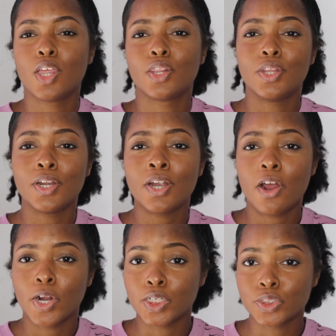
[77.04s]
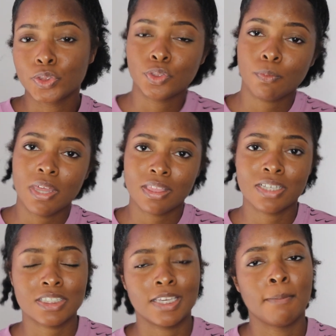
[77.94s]
There are 2
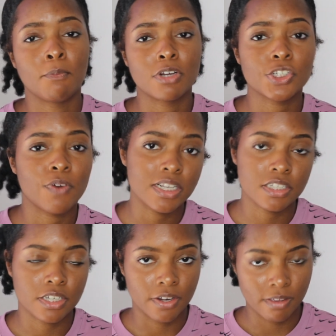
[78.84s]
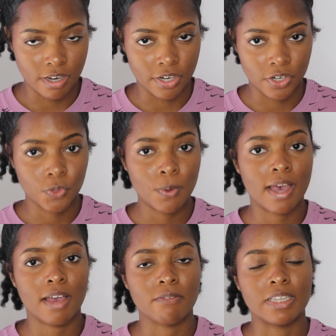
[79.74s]
methods in moisturizing your hair. You
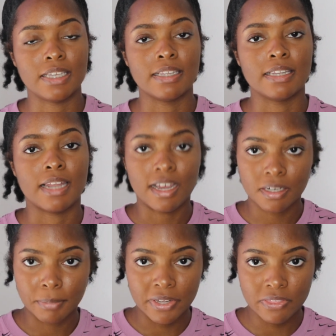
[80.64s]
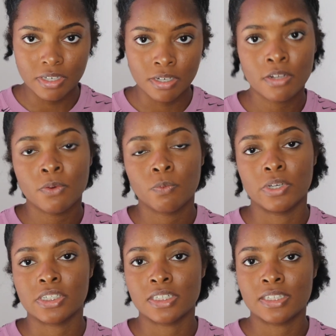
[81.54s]
have the lock method,
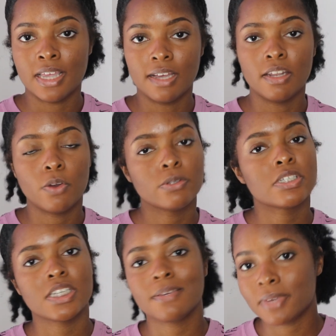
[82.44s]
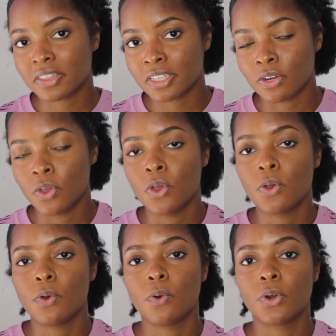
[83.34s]
which is the LOC method,
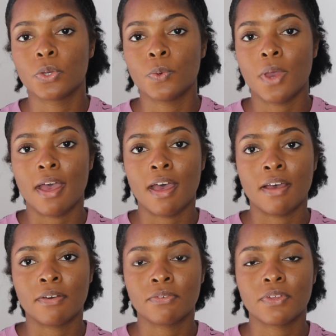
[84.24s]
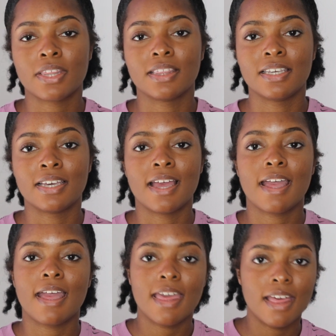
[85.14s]
or you have the
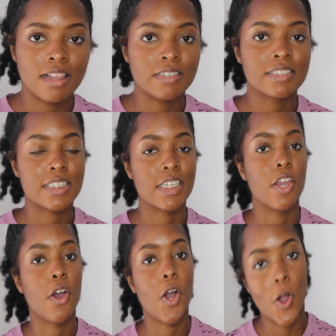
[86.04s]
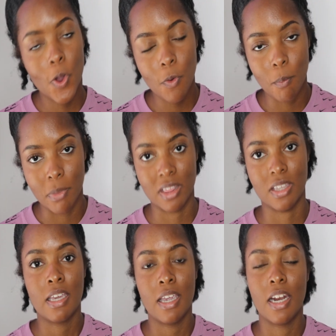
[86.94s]
LCO
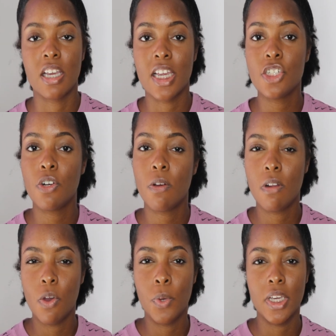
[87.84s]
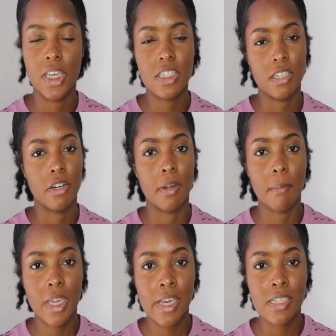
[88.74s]
method. And in case you don't know what each letter
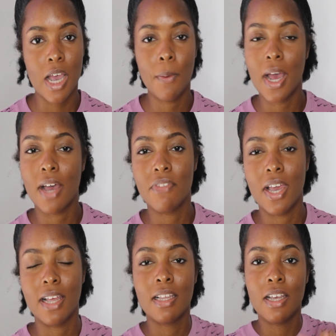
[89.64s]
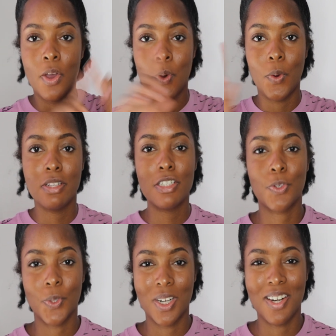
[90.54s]
means, I will have that on the
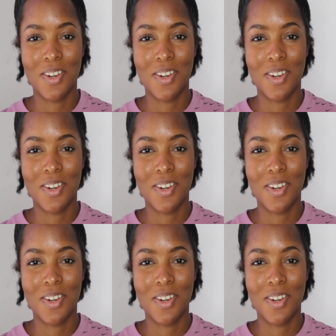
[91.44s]
screen